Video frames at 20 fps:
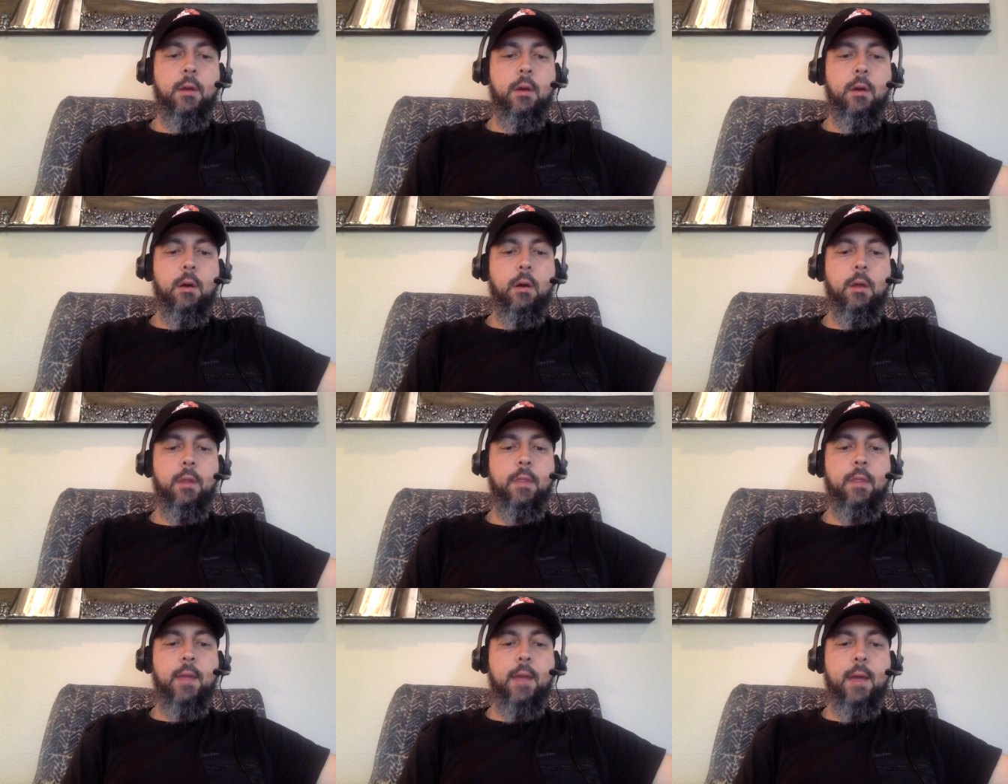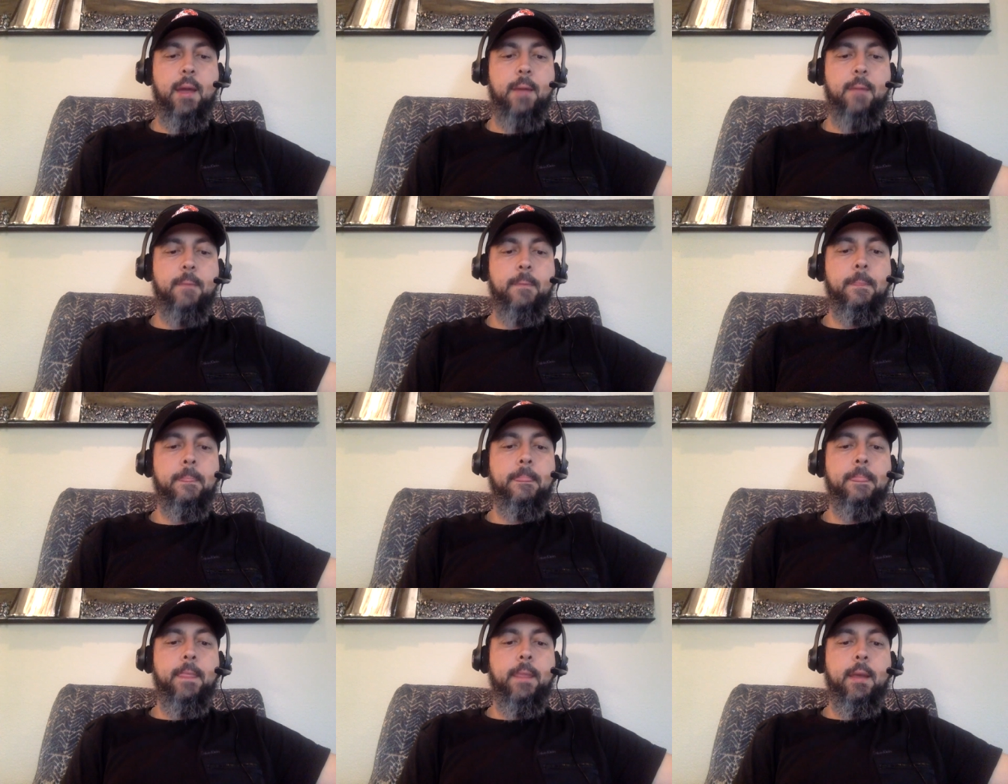on that.
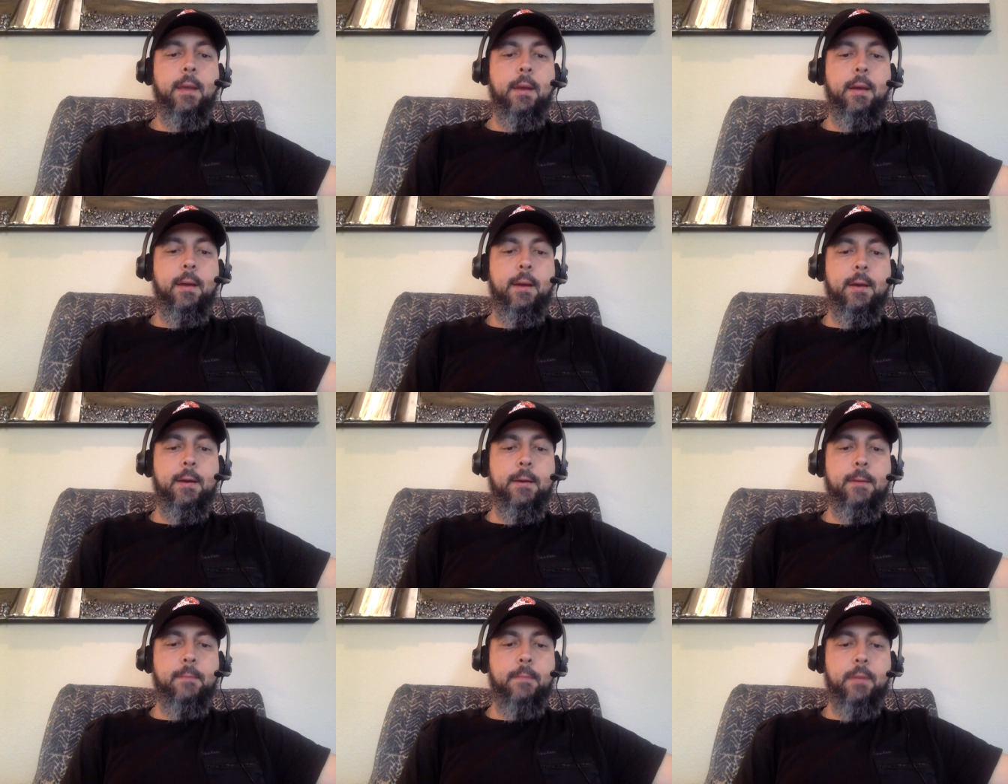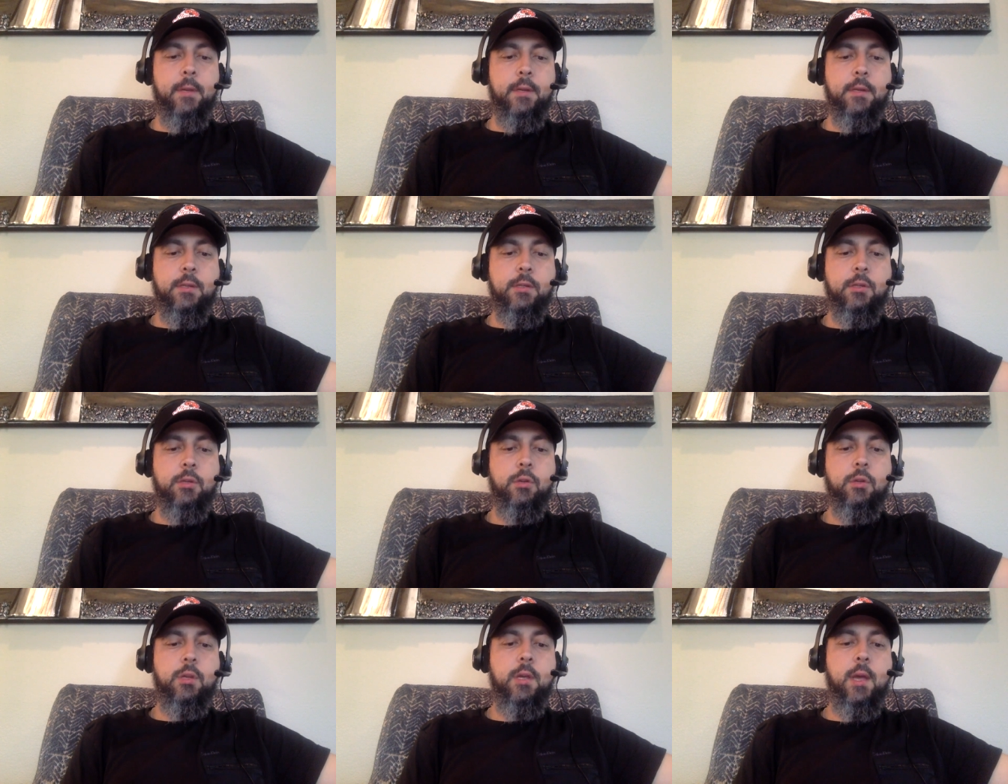Um,
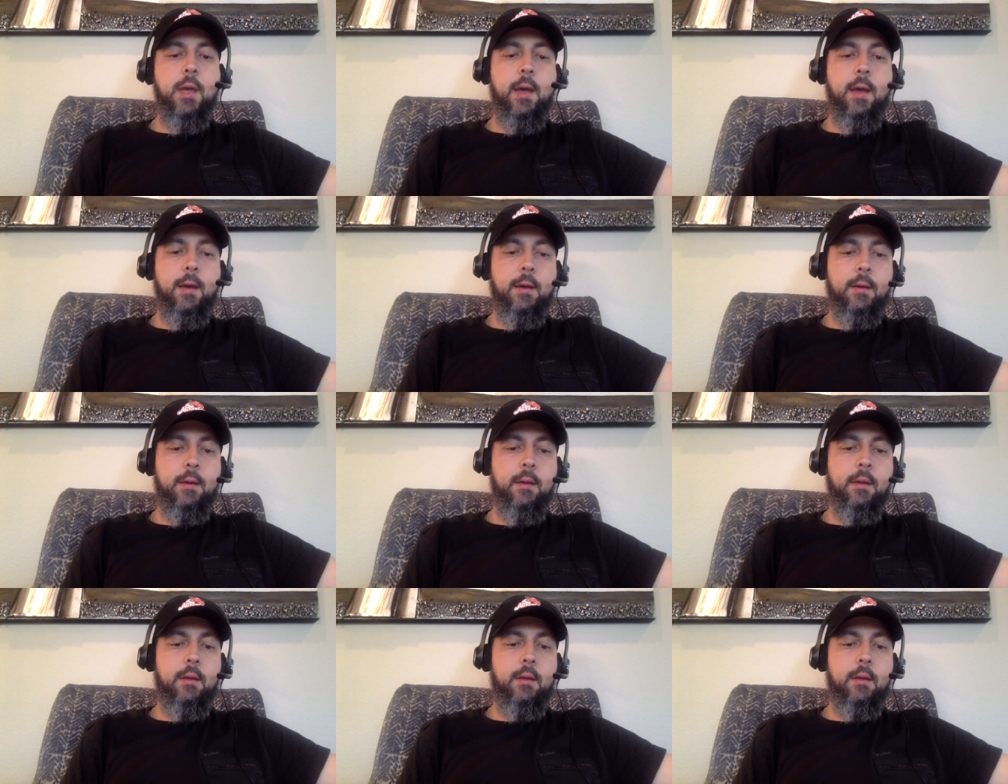so yeah,